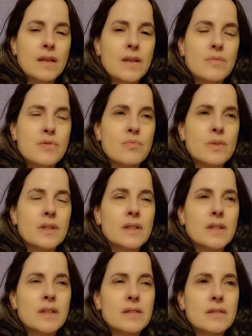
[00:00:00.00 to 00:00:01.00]
He was
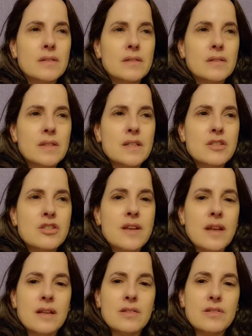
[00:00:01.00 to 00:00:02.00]
really, he had
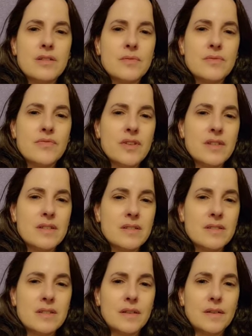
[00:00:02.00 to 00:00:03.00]
changed. He was very
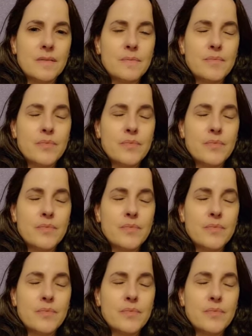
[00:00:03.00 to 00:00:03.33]
distant.